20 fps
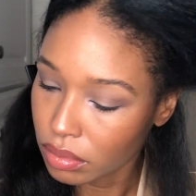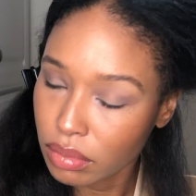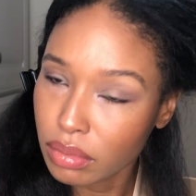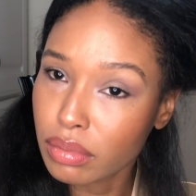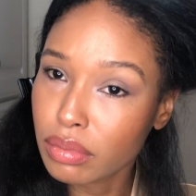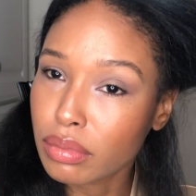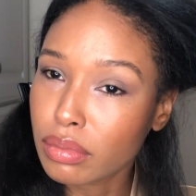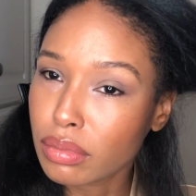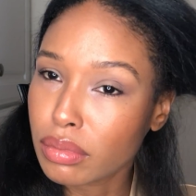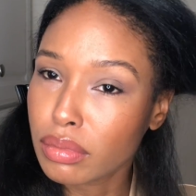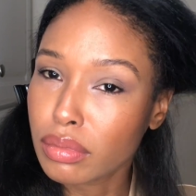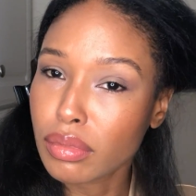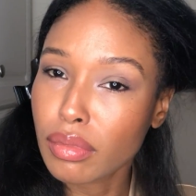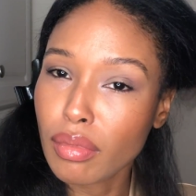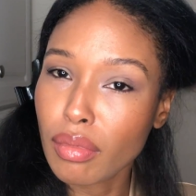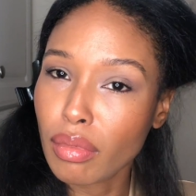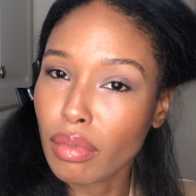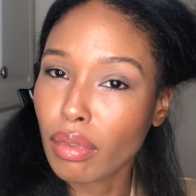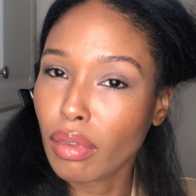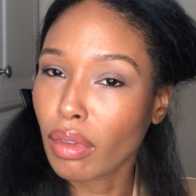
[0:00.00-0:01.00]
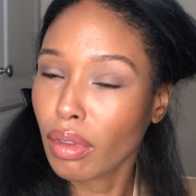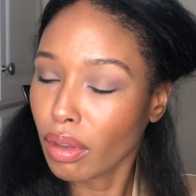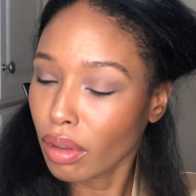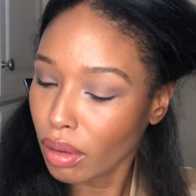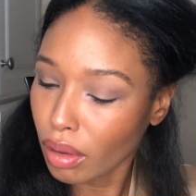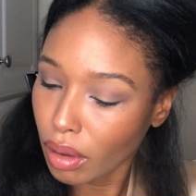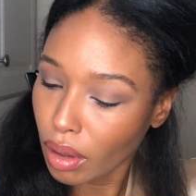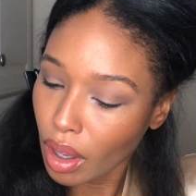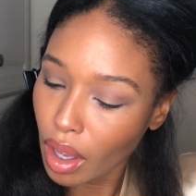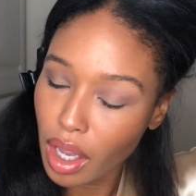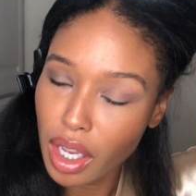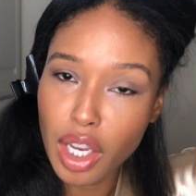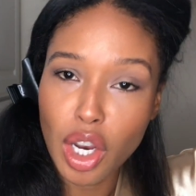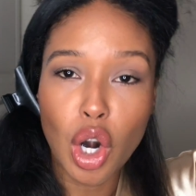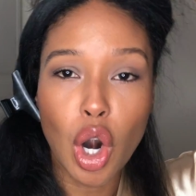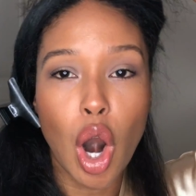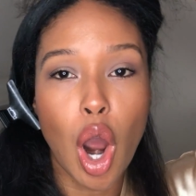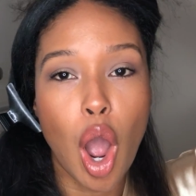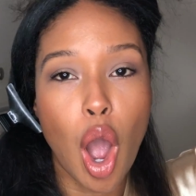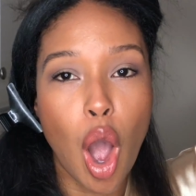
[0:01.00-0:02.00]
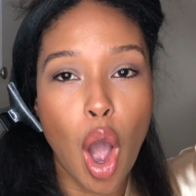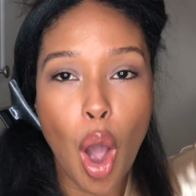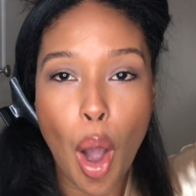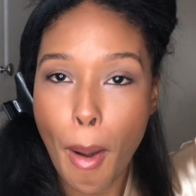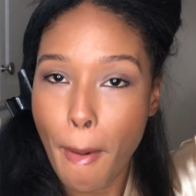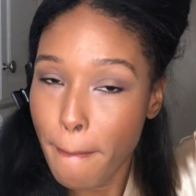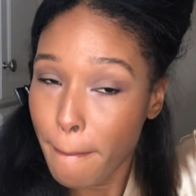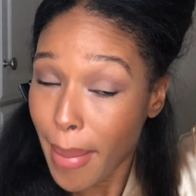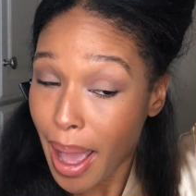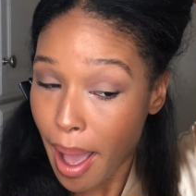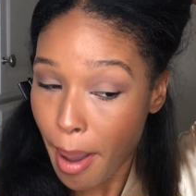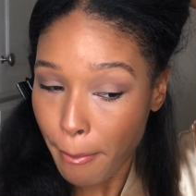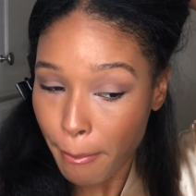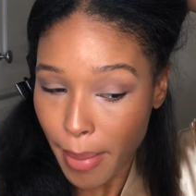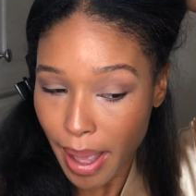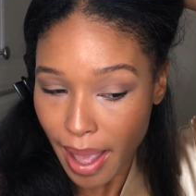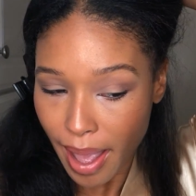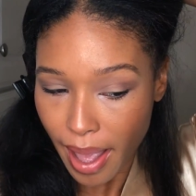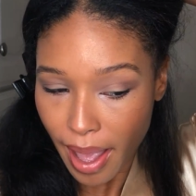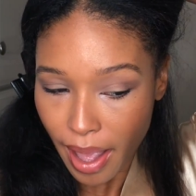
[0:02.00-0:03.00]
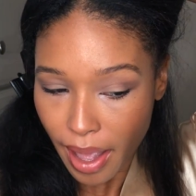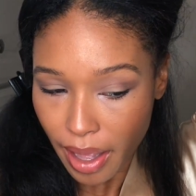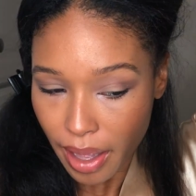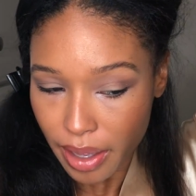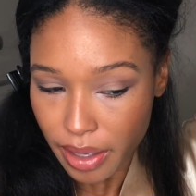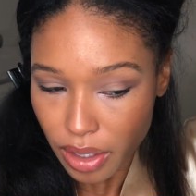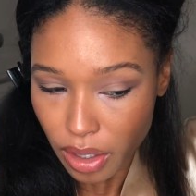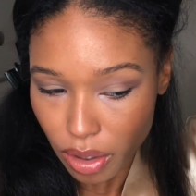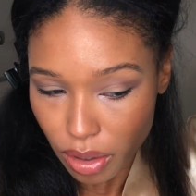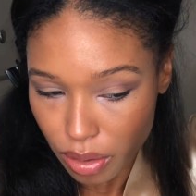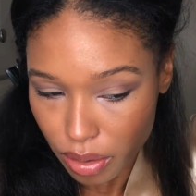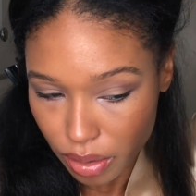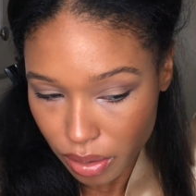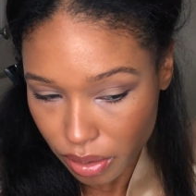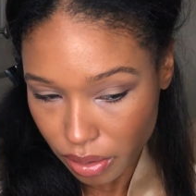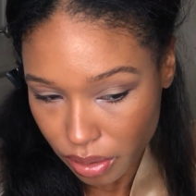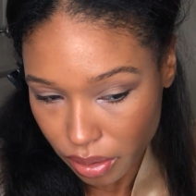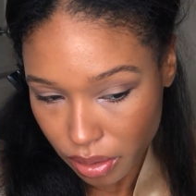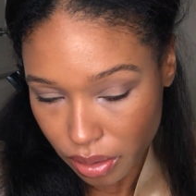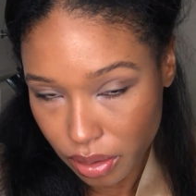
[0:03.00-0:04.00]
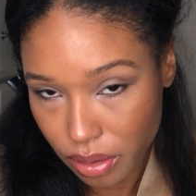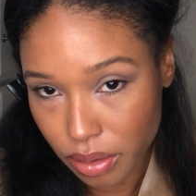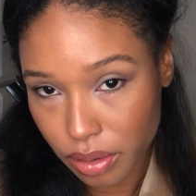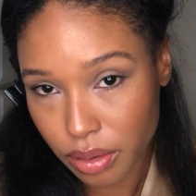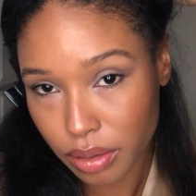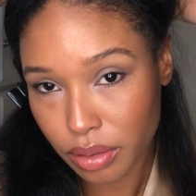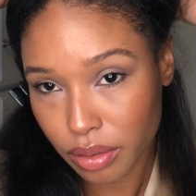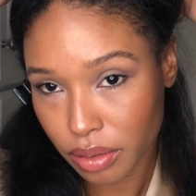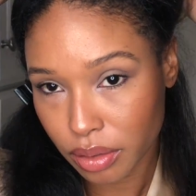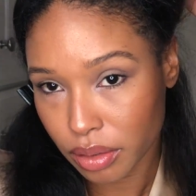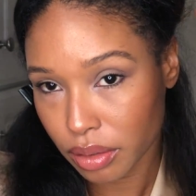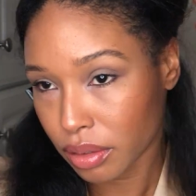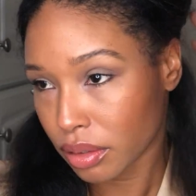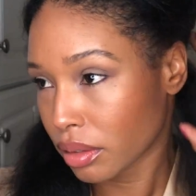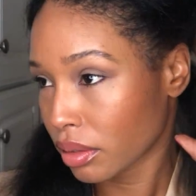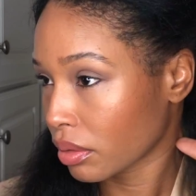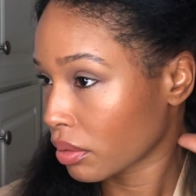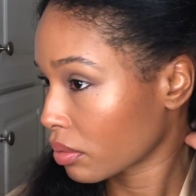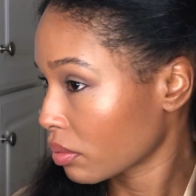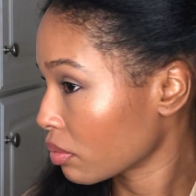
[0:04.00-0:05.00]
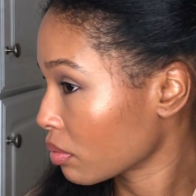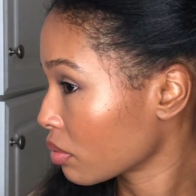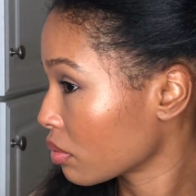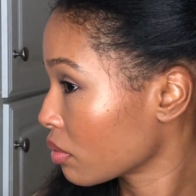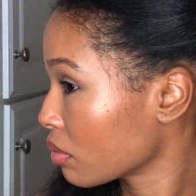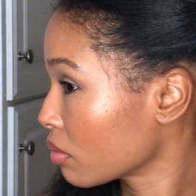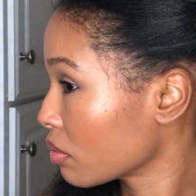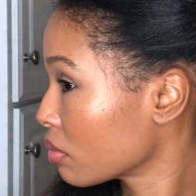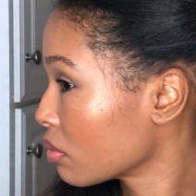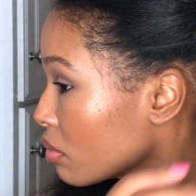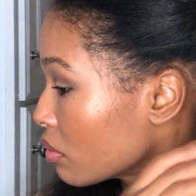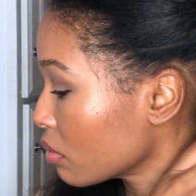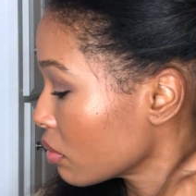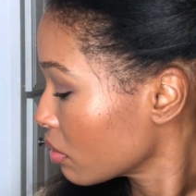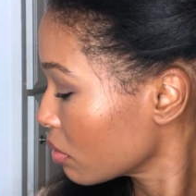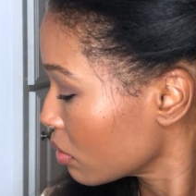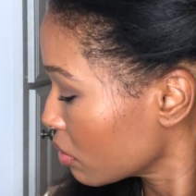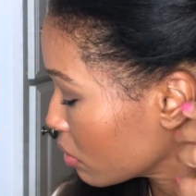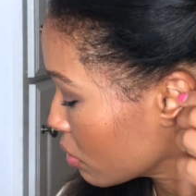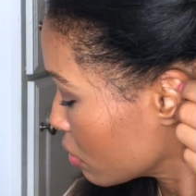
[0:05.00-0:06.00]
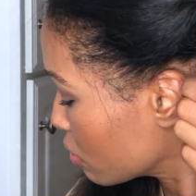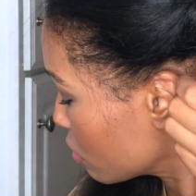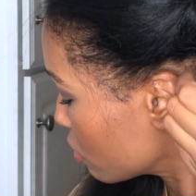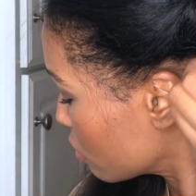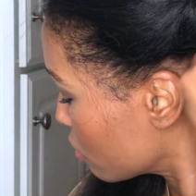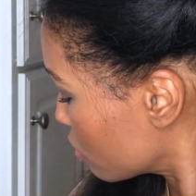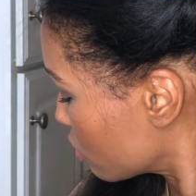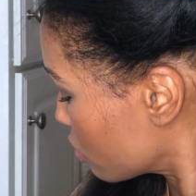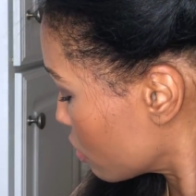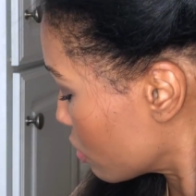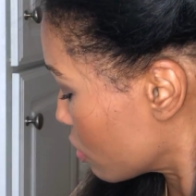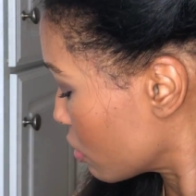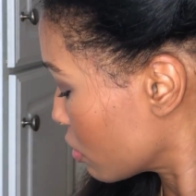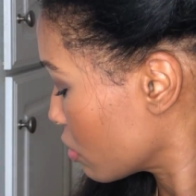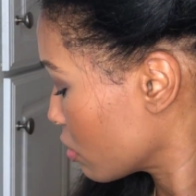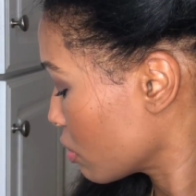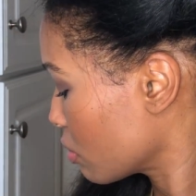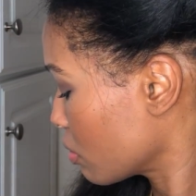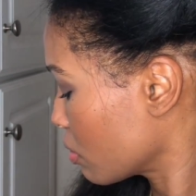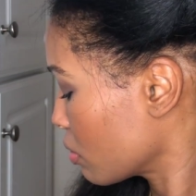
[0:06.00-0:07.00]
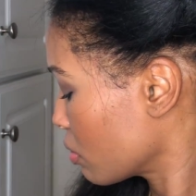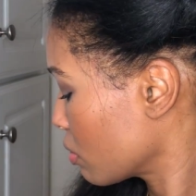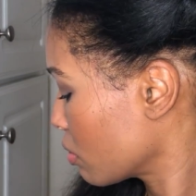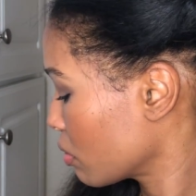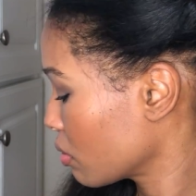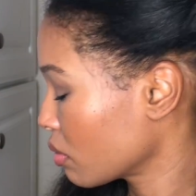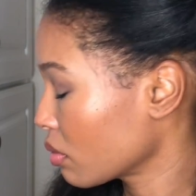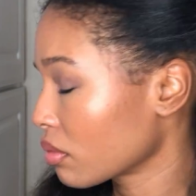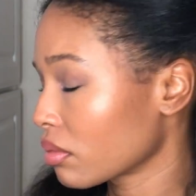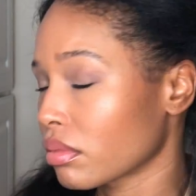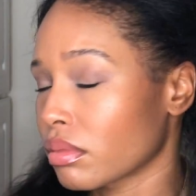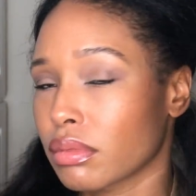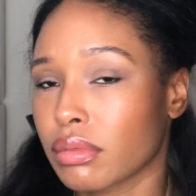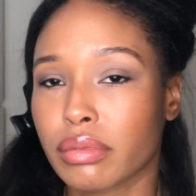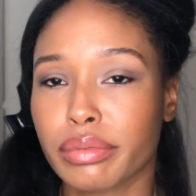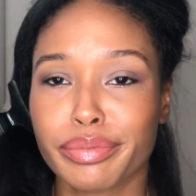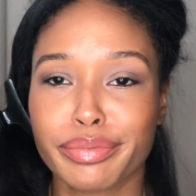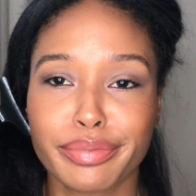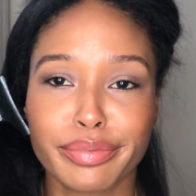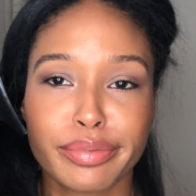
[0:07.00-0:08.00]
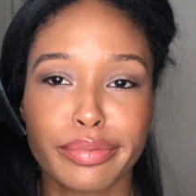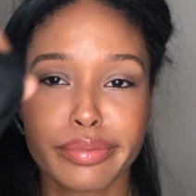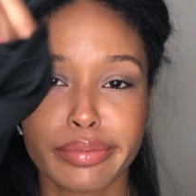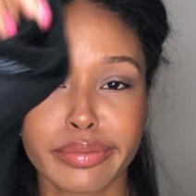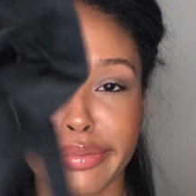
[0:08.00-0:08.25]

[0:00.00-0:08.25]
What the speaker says: by Cortex, and it does have the 4 different interchangeable barrel sizes. I'm using sort of like the tapered